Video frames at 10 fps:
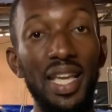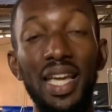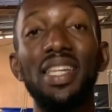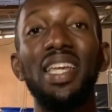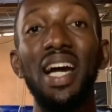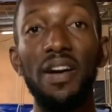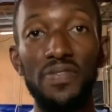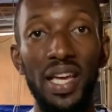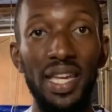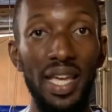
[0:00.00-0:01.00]
And then
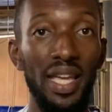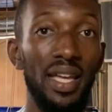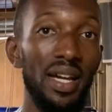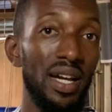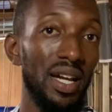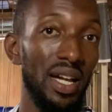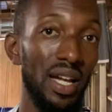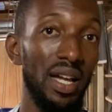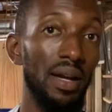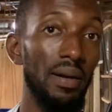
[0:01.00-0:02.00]
after
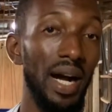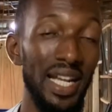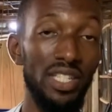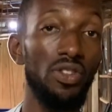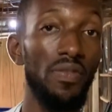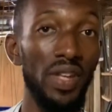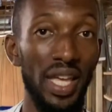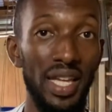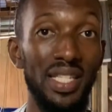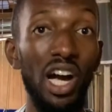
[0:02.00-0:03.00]
the hatching of the
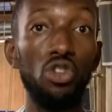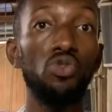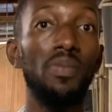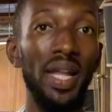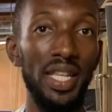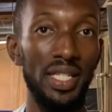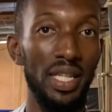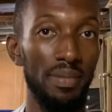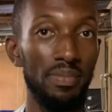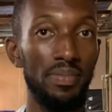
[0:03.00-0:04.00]
eggs, how to manage
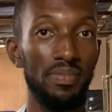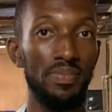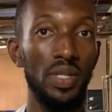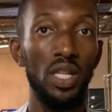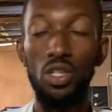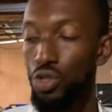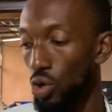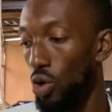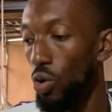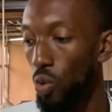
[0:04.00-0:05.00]
them. Okay.
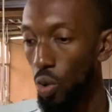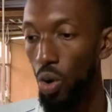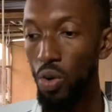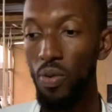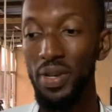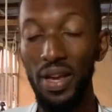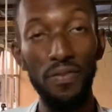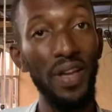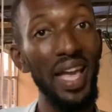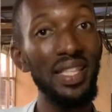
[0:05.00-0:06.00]
So the
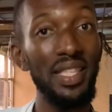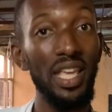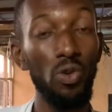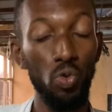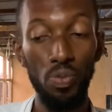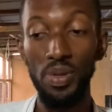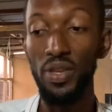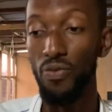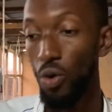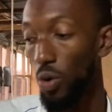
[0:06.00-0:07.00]
first day will be
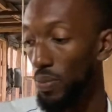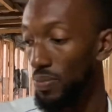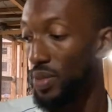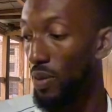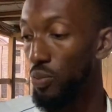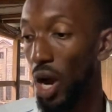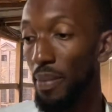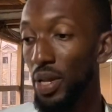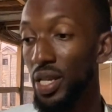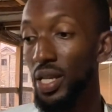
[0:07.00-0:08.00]
for
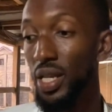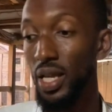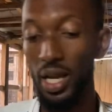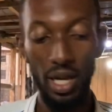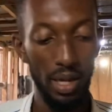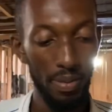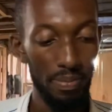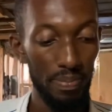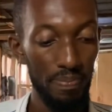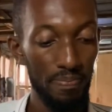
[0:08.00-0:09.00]
probably
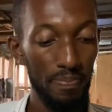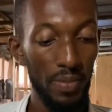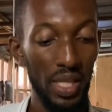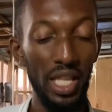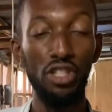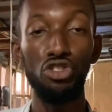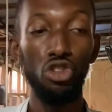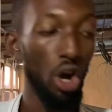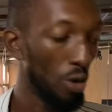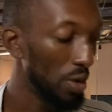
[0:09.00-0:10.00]
the
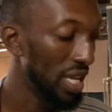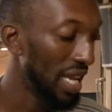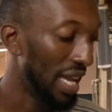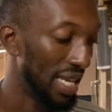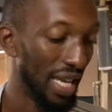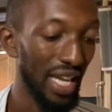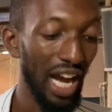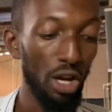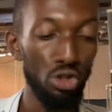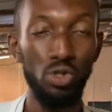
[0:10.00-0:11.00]
theory and then
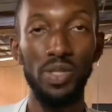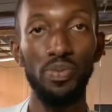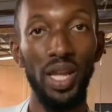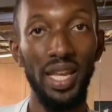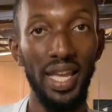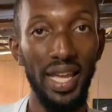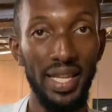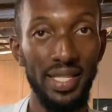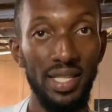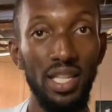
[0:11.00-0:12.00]
how to spread the
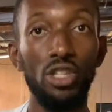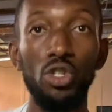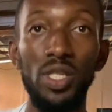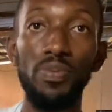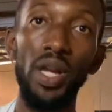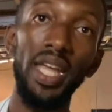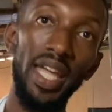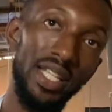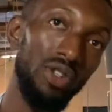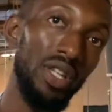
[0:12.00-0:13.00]
eggs. You spread the
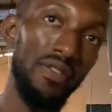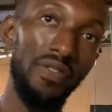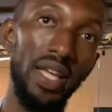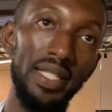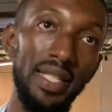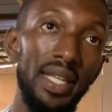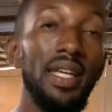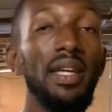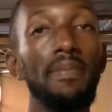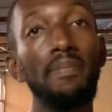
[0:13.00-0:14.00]
eggs on the first day.
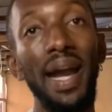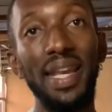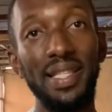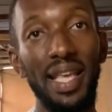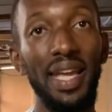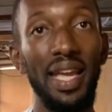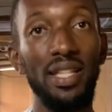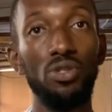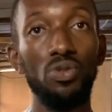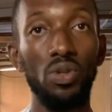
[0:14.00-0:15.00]
By the
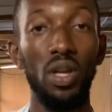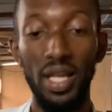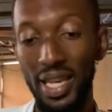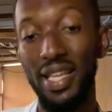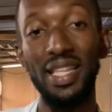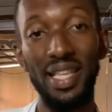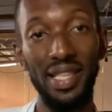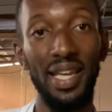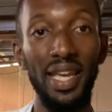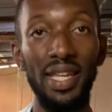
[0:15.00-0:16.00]
second
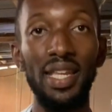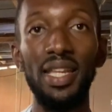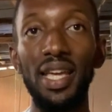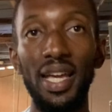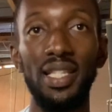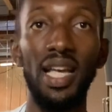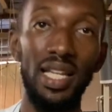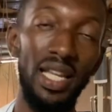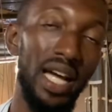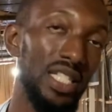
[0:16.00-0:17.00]
day, the eggs are
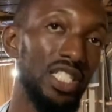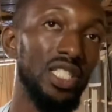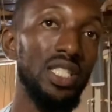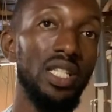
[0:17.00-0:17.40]
hatched.